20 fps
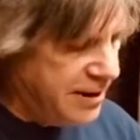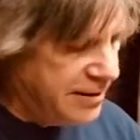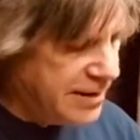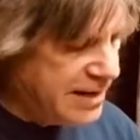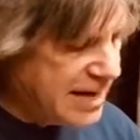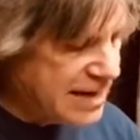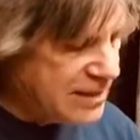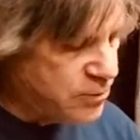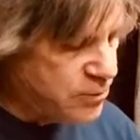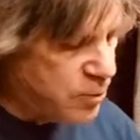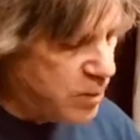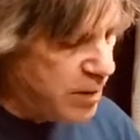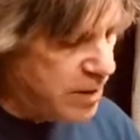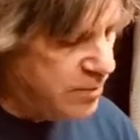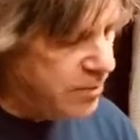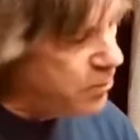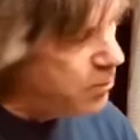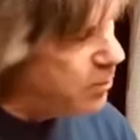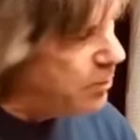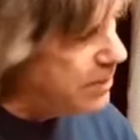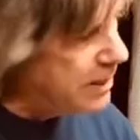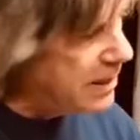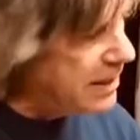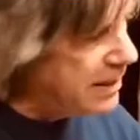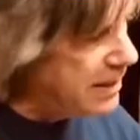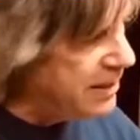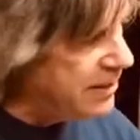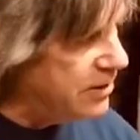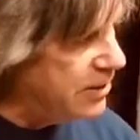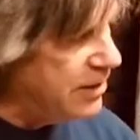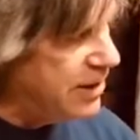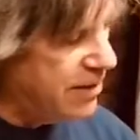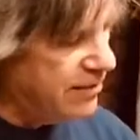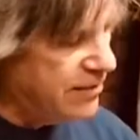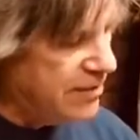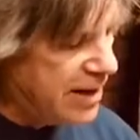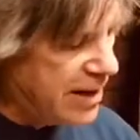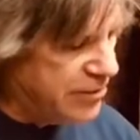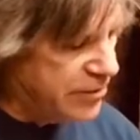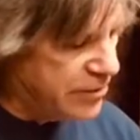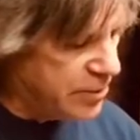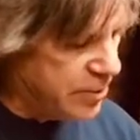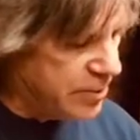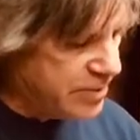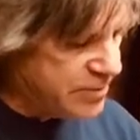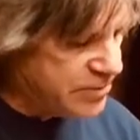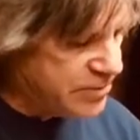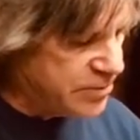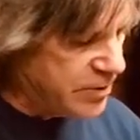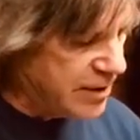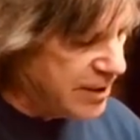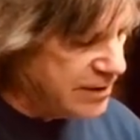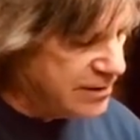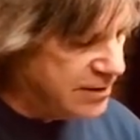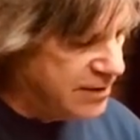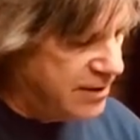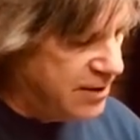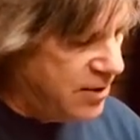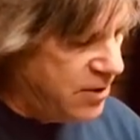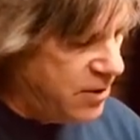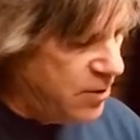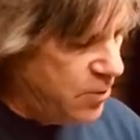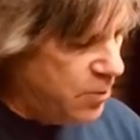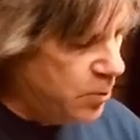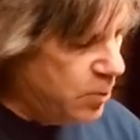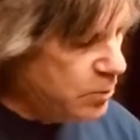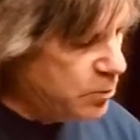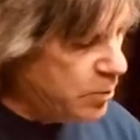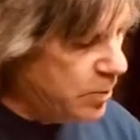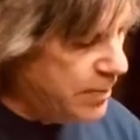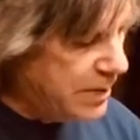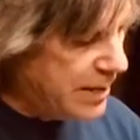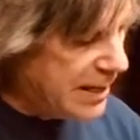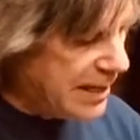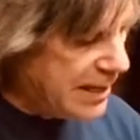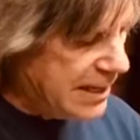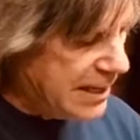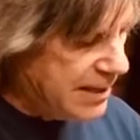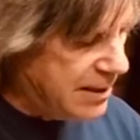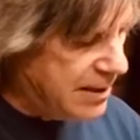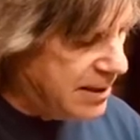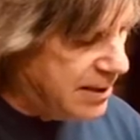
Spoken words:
Next one will be, you have another group of strings, which will be